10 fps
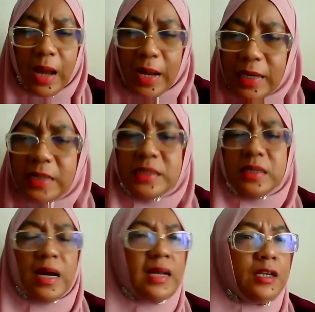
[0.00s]
I need
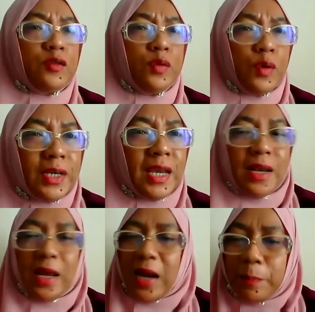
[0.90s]
to I need to go
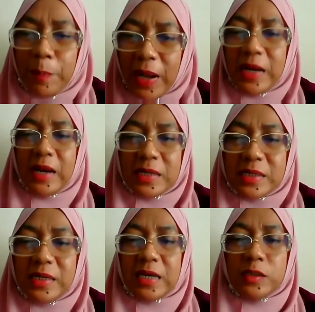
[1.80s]
again and I plan it
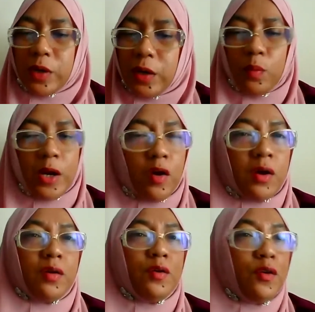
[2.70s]
nicely. I said okay why
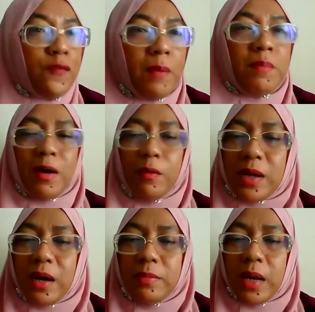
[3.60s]
not you know November I
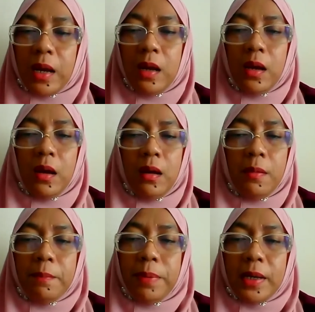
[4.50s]
will come there,
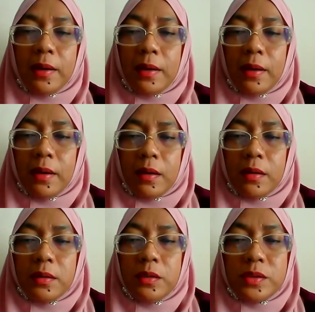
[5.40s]
but
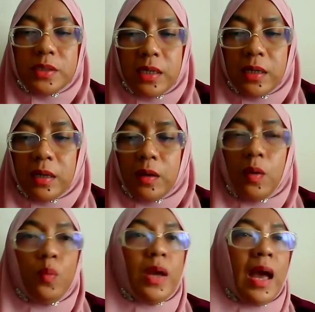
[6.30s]
you see
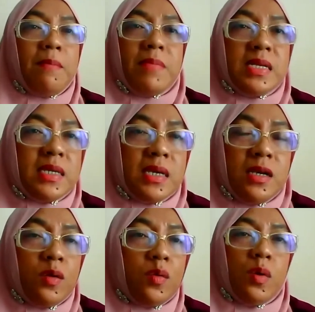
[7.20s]
we are
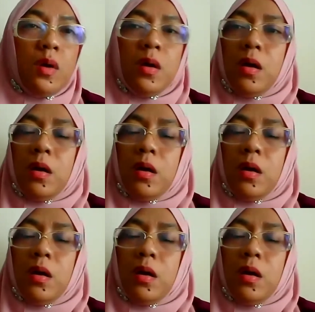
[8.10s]
meeting you